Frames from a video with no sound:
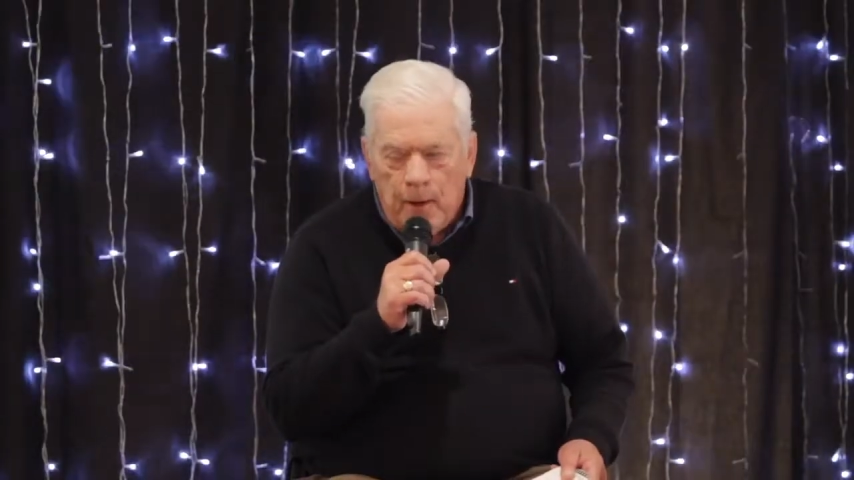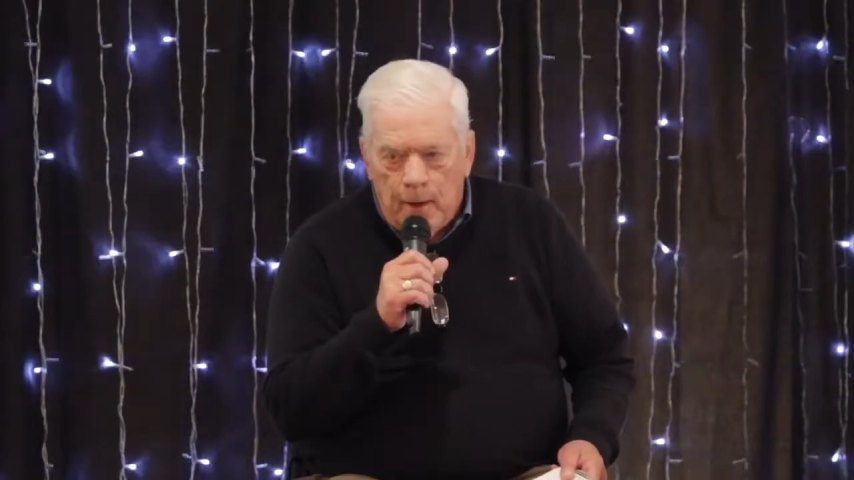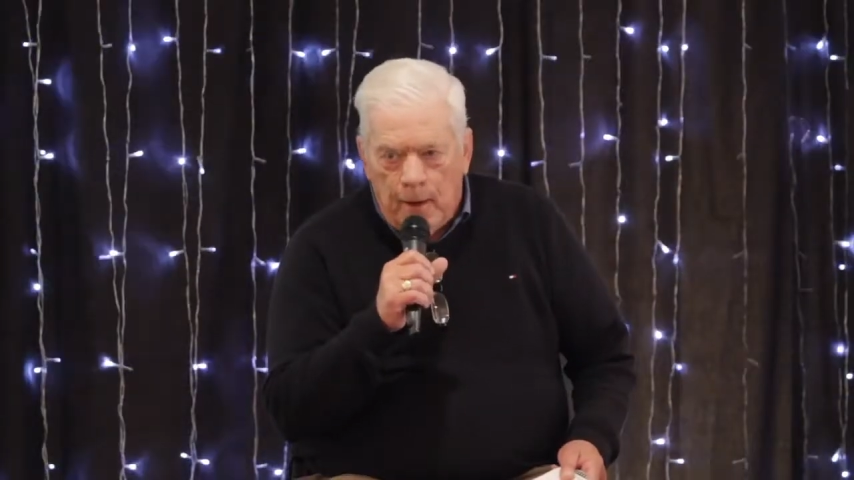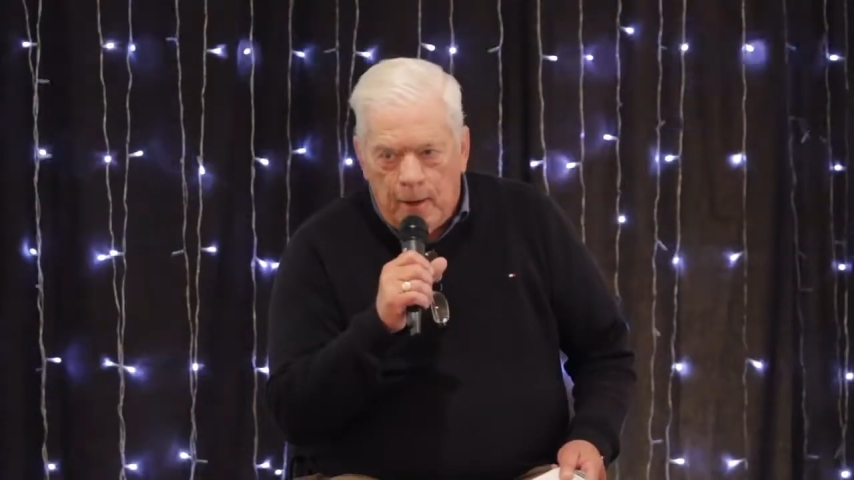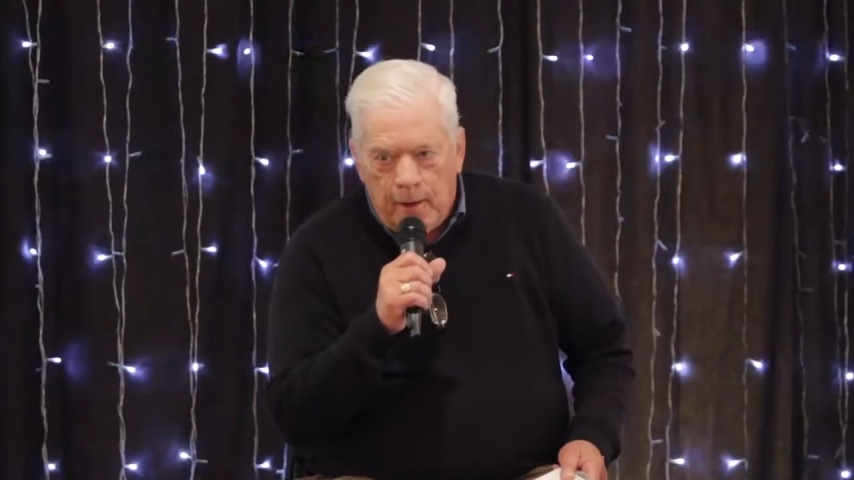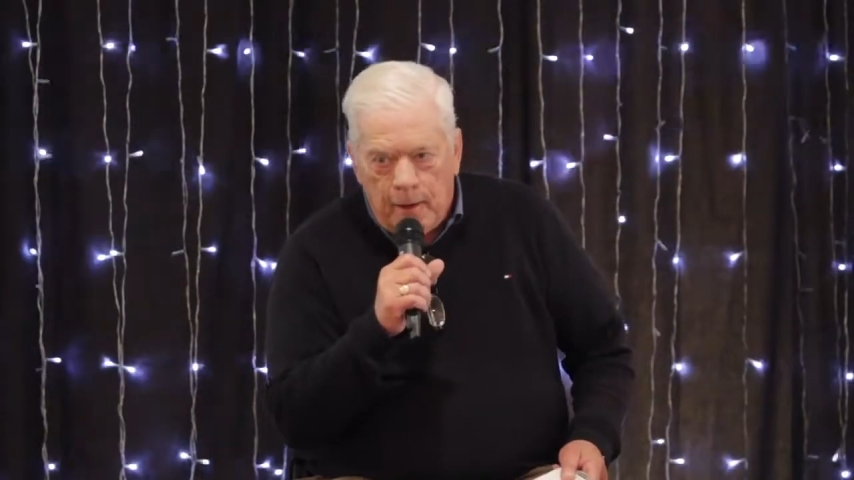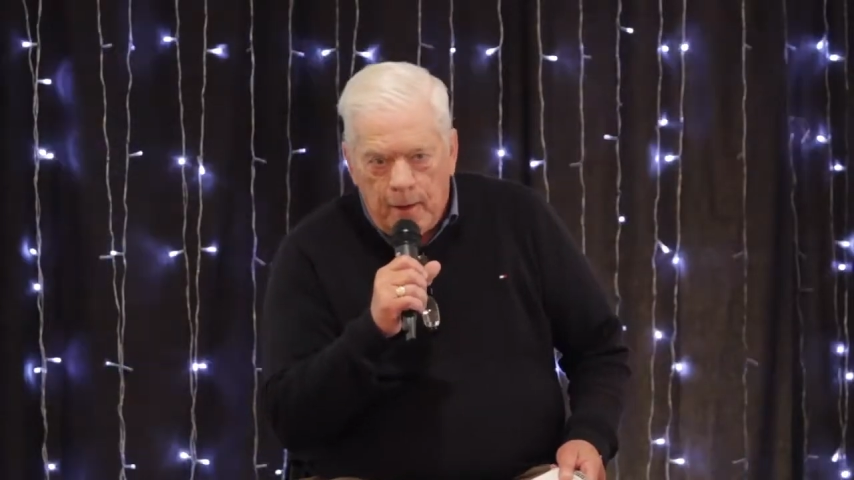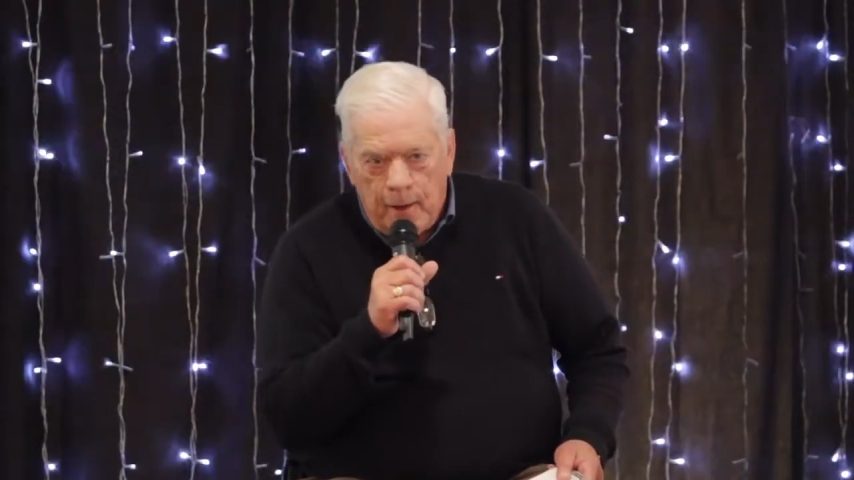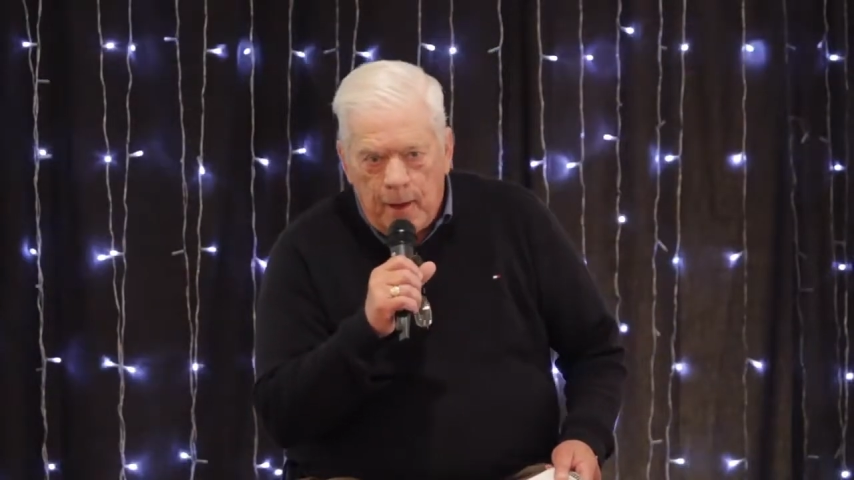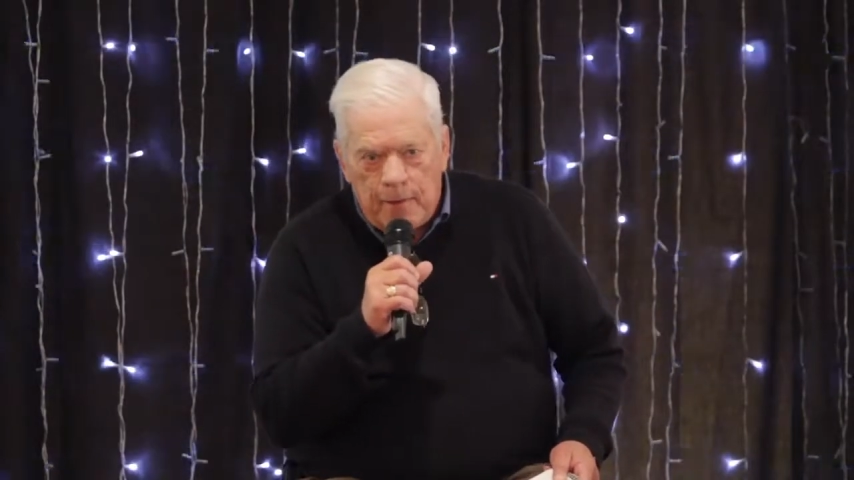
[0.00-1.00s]

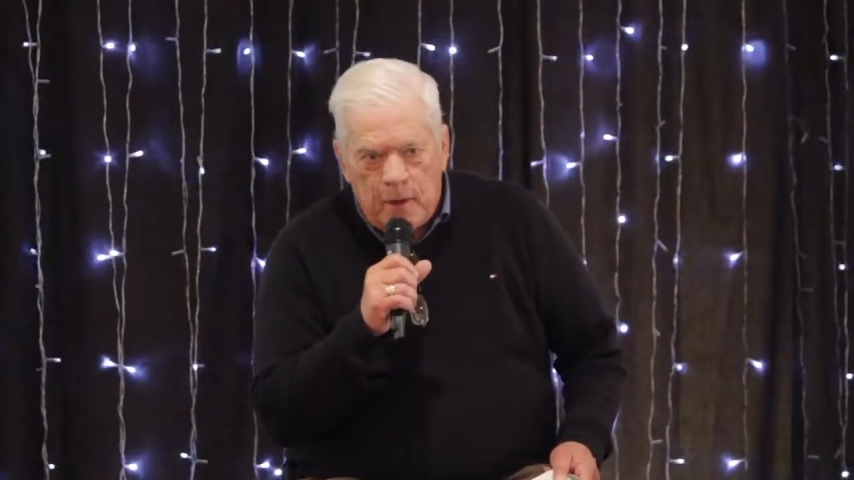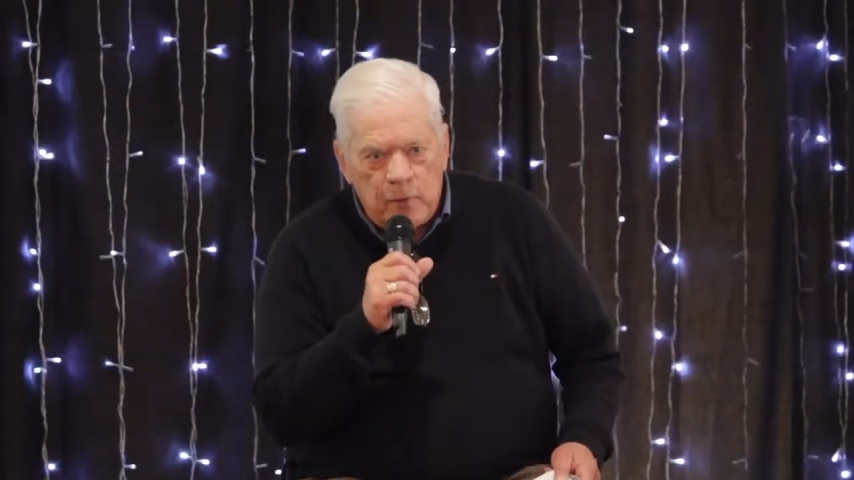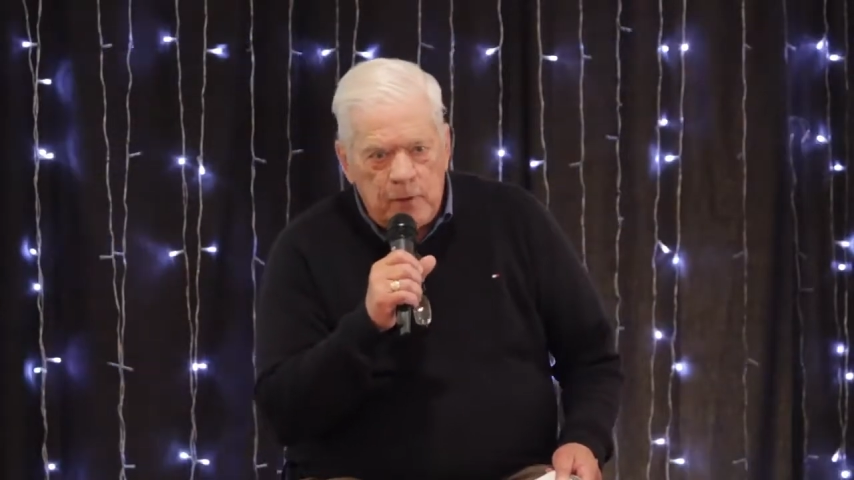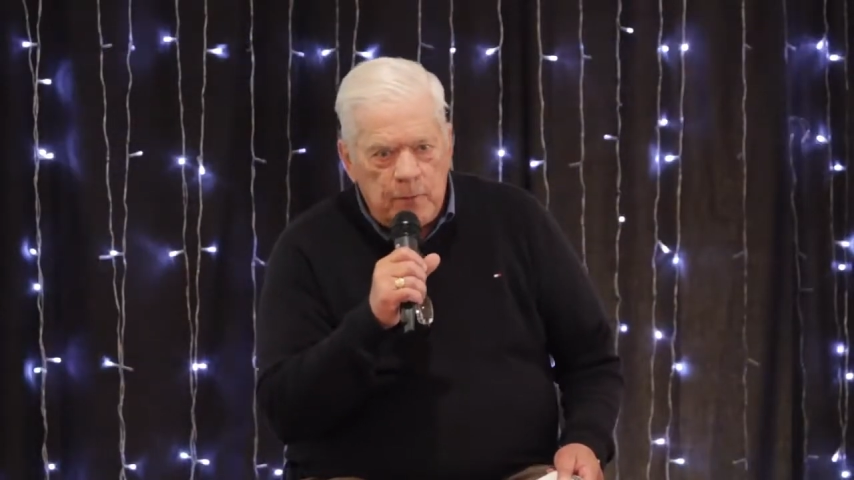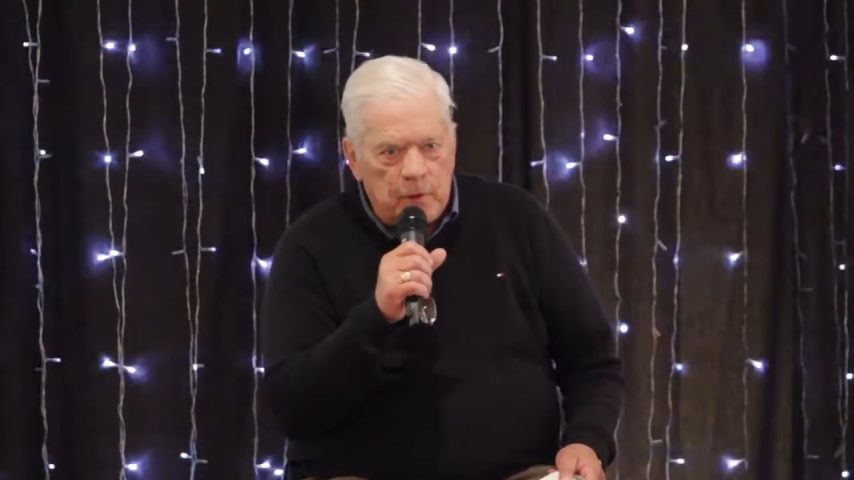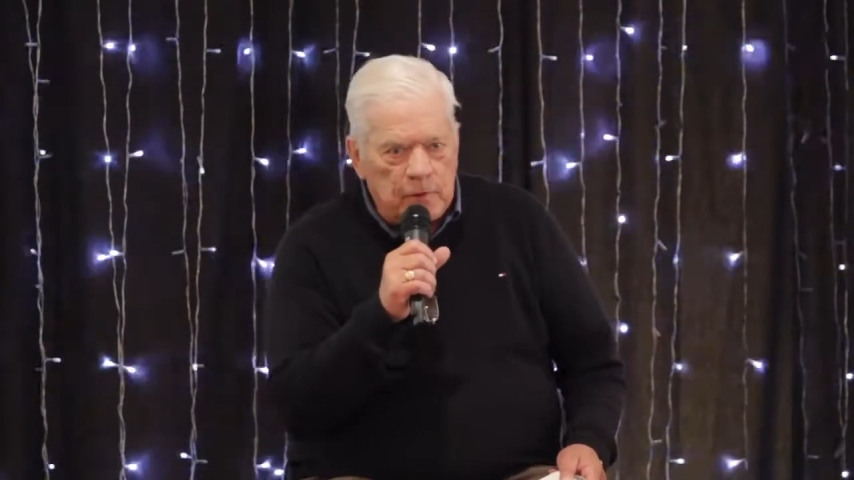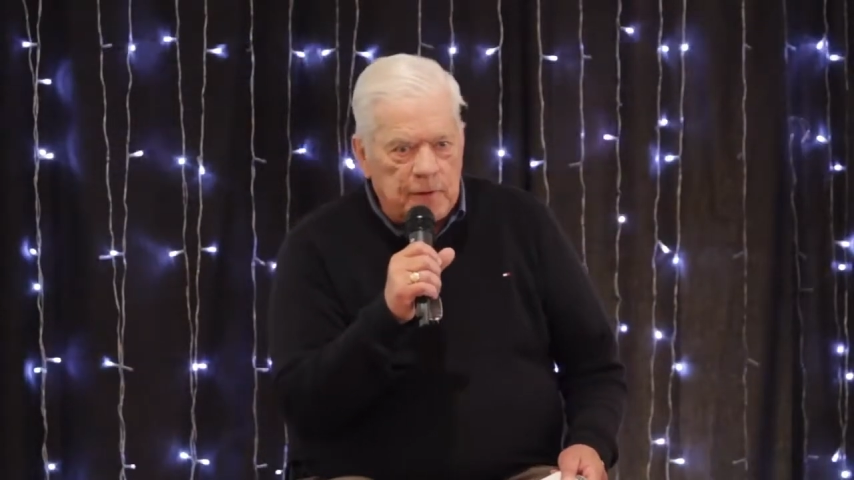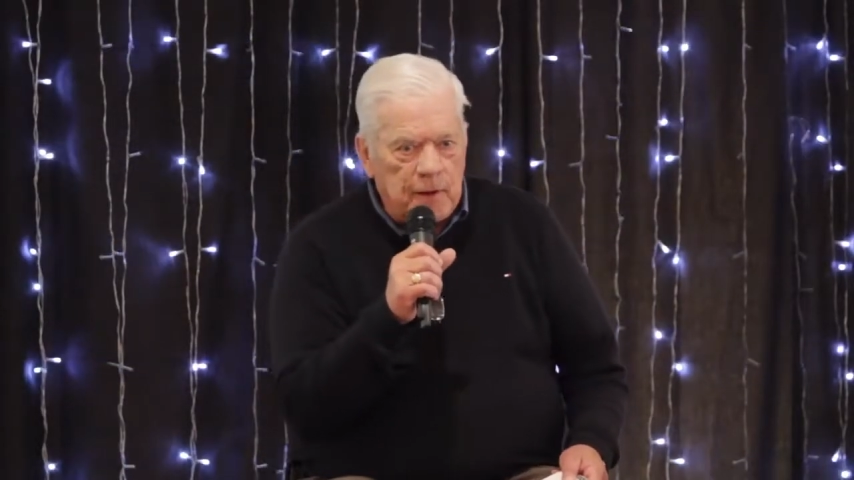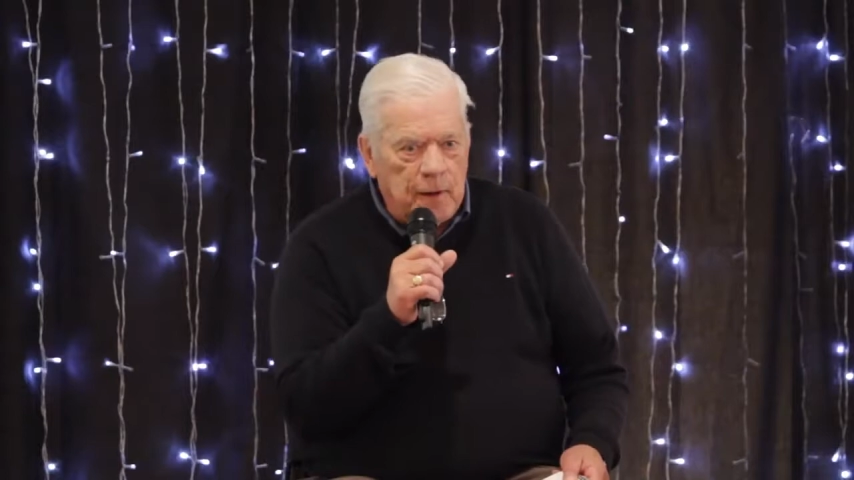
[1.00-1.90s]
and then we built,